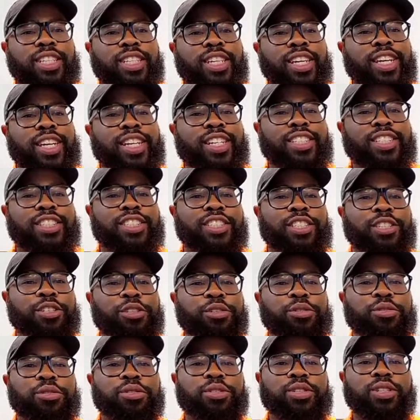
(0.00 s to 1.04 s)
Yeah.
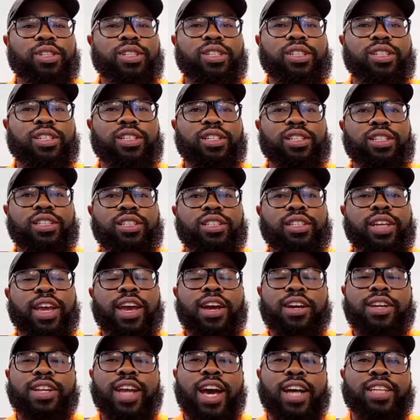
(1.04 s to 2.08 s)
So
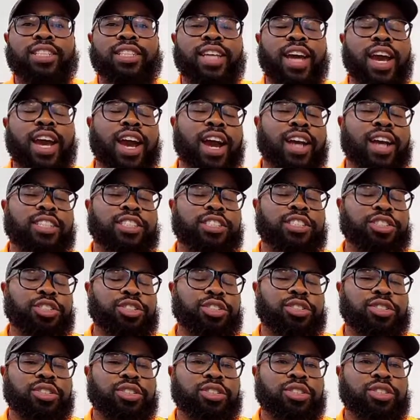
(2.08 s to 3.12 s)
yeah, that actually
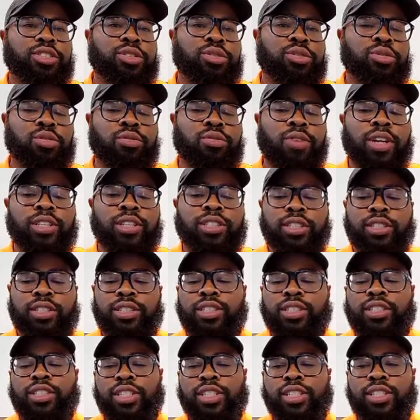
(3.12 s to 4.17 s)
you were right,
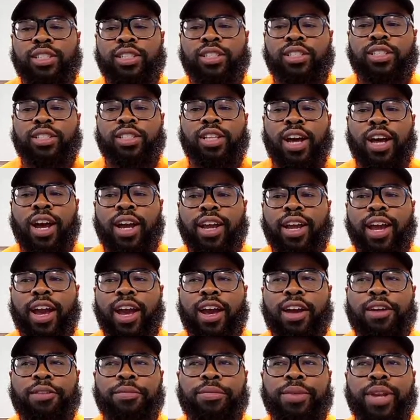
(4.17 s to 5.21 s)
Shanice, because
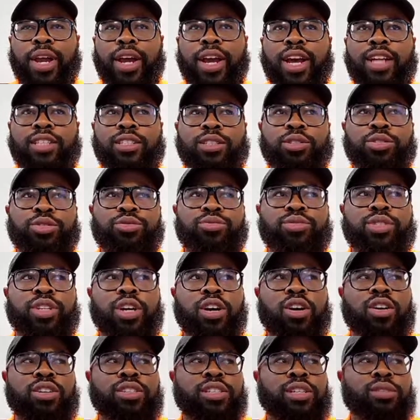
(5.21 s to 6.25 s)
when I got those three
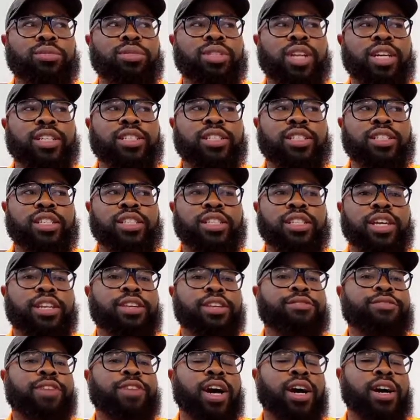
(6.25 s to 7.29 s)
cars, I was like
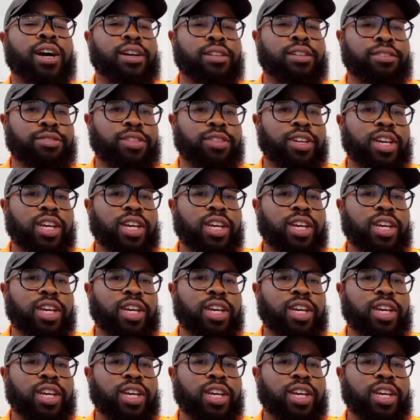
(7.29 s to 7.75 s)
685.